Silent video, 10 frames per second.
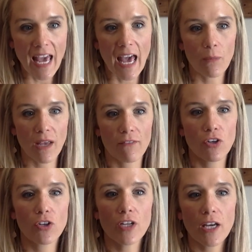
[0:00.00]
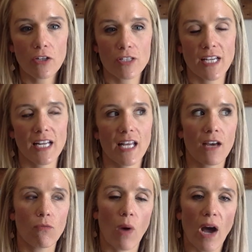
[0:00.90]
and we have a good understanding
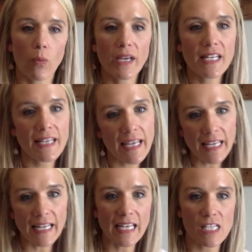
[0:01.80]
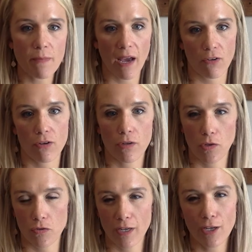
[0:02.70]
of why we need each
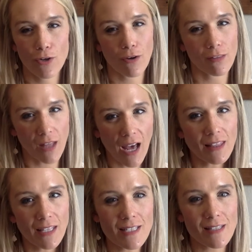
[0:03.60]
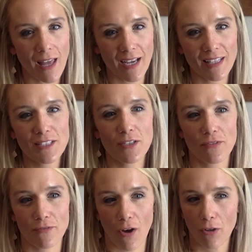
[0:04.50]
macronutrient, you're a lot less likely to
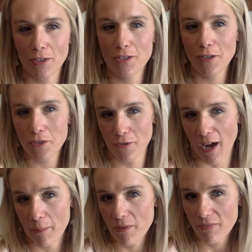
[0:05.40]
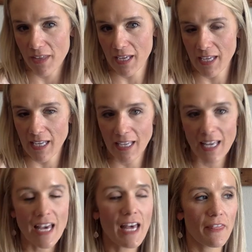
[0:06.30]
fall into the trap of thinking
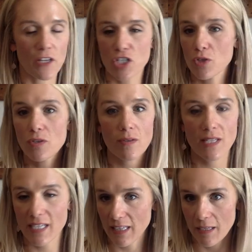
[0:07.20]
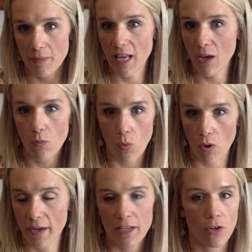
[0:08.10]
that you need to eliminate
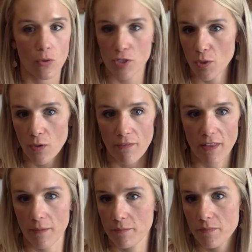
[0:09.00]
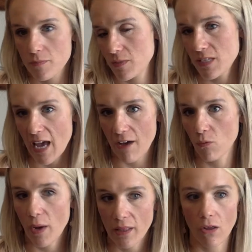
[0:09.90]
one or two of them to have
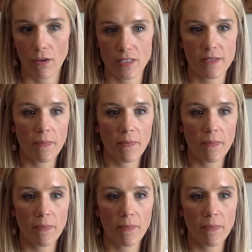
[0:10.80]
weight loss.